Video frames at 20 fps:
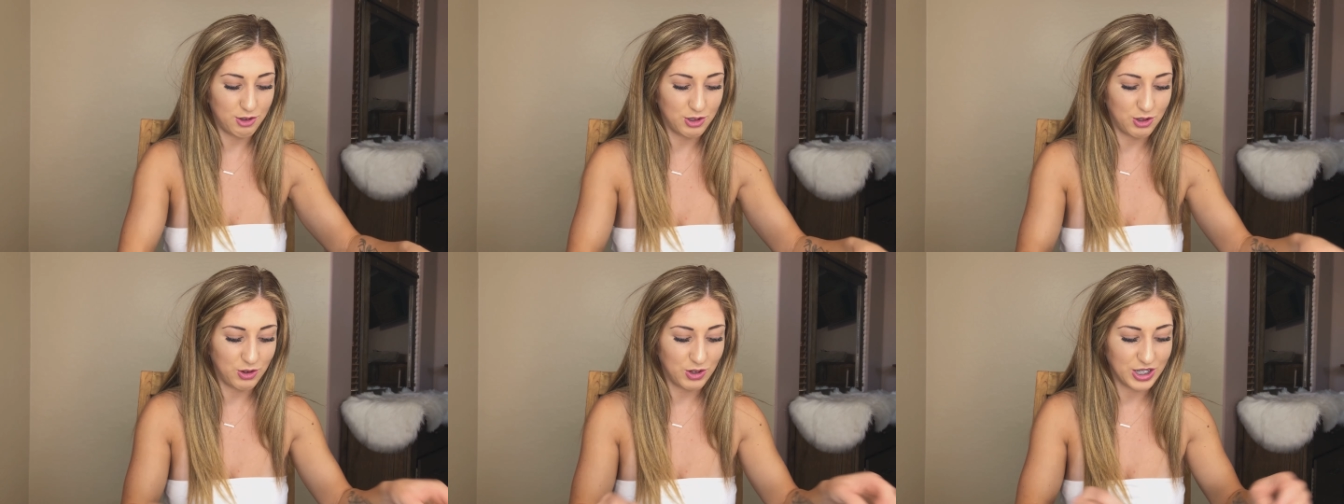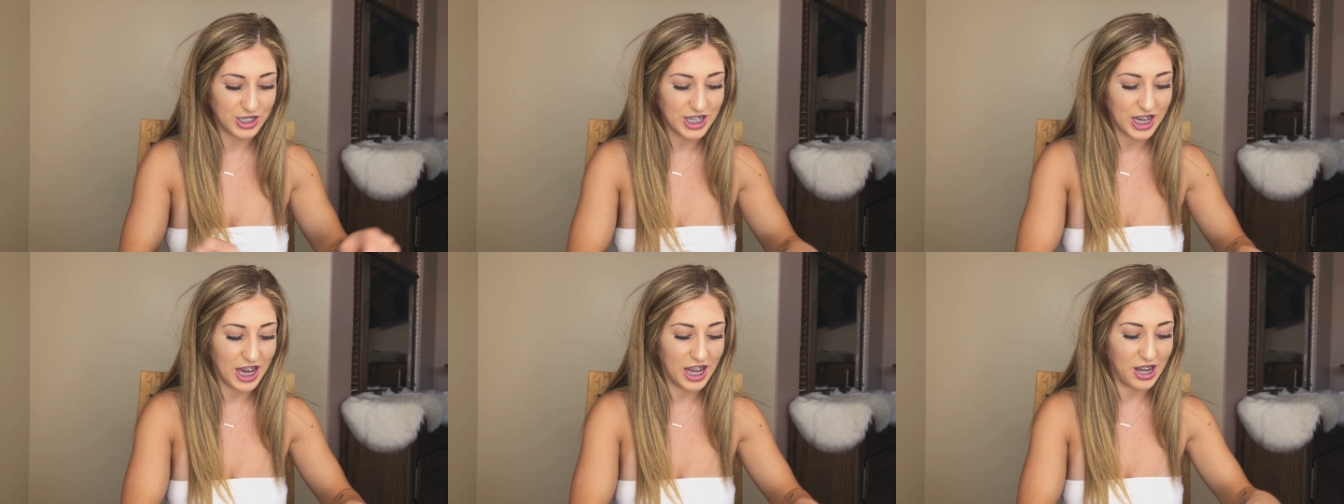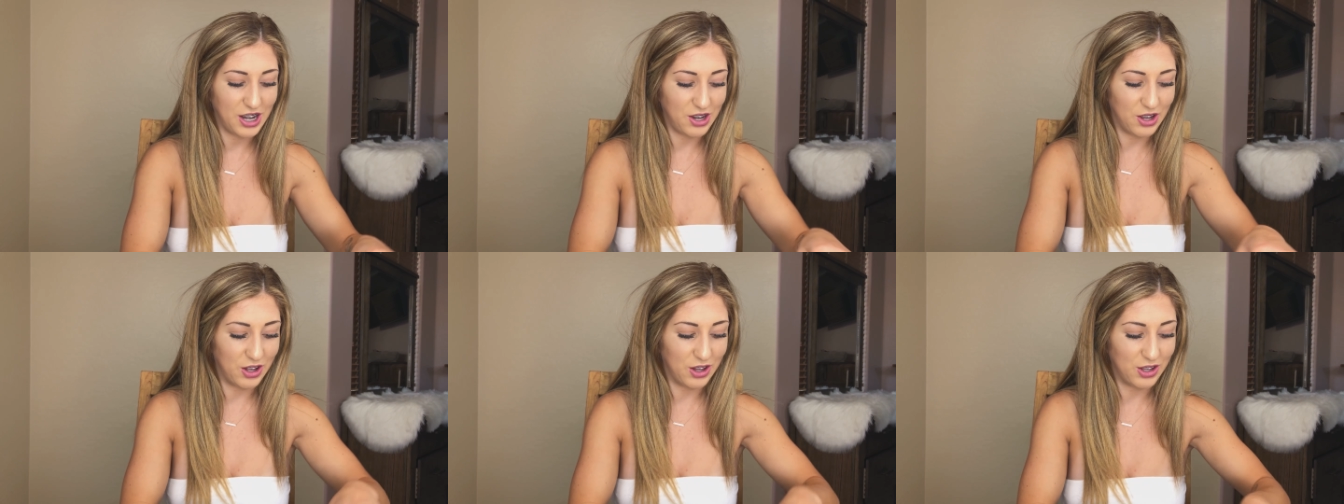it was only
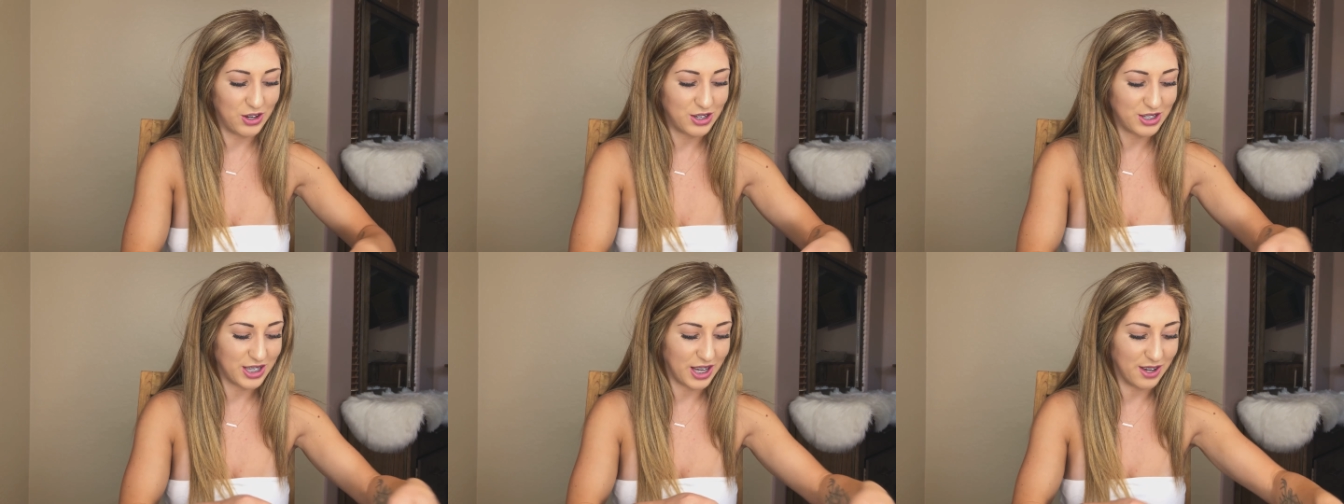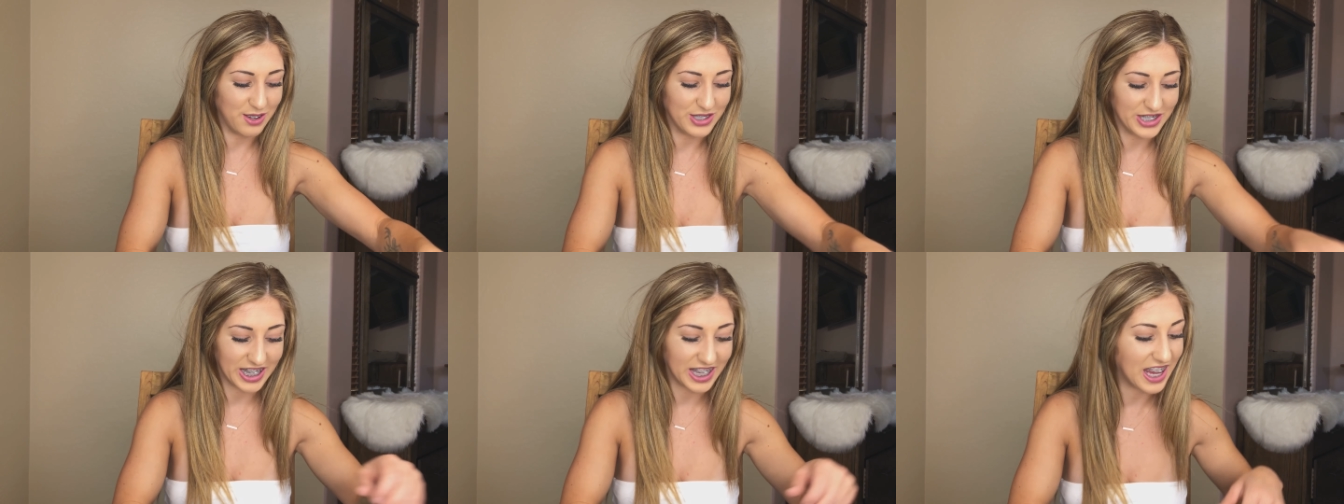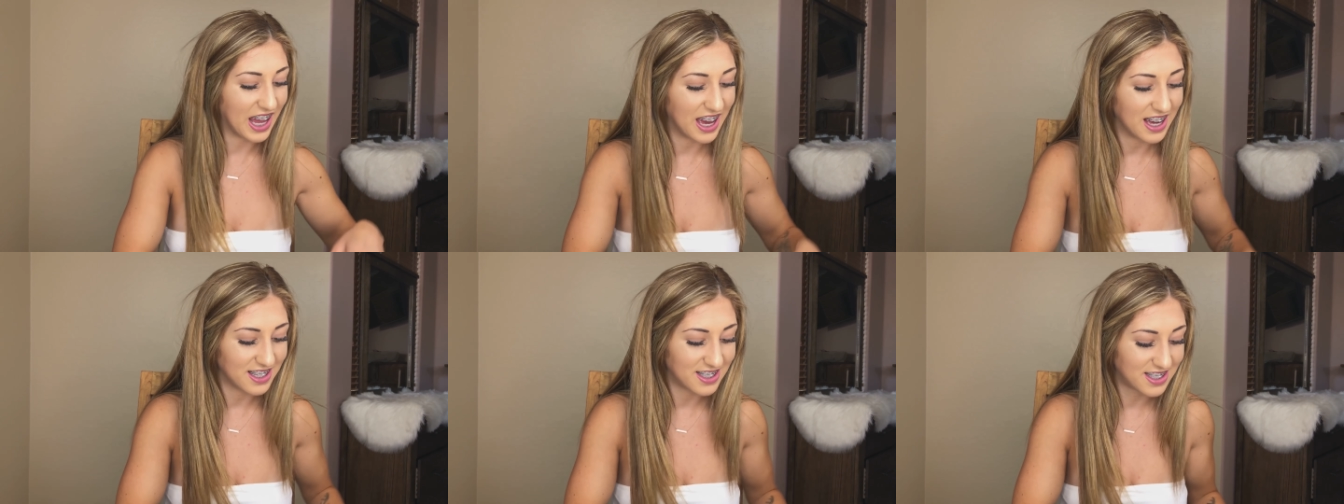ten dollars, I was like,
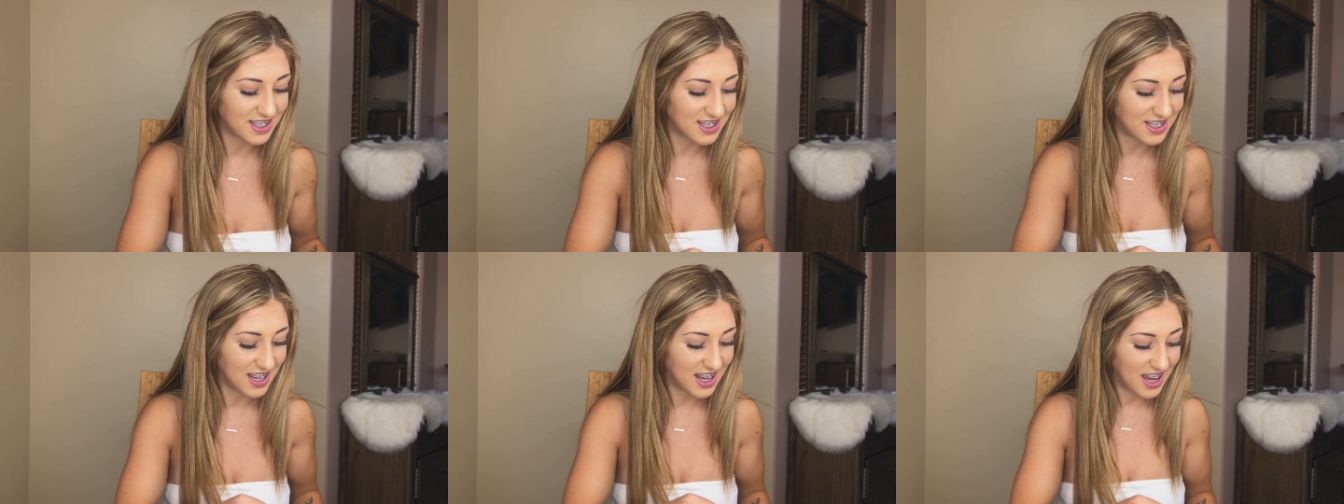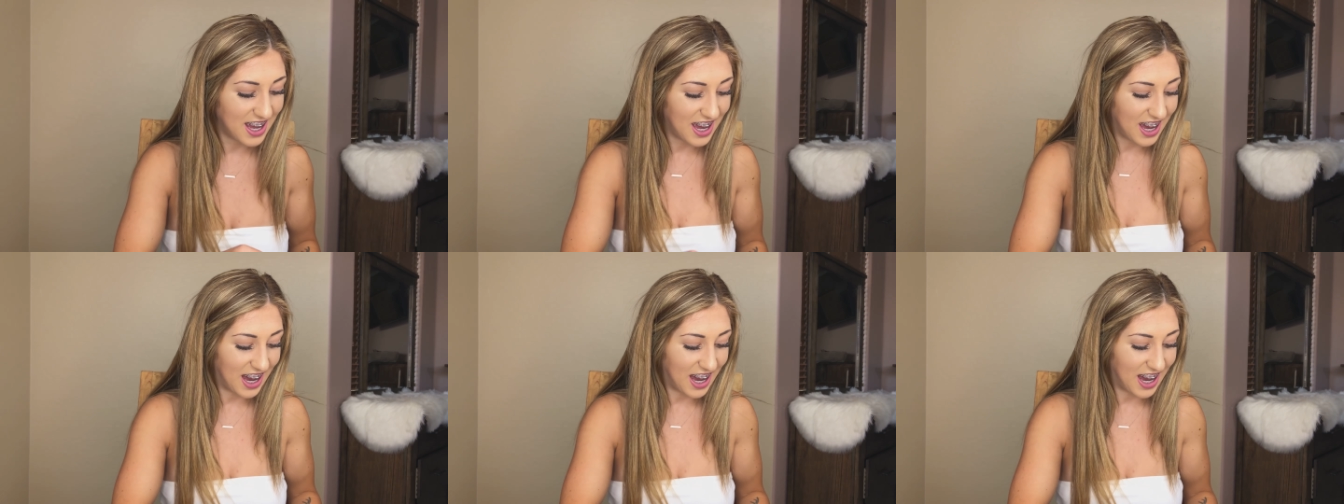yes,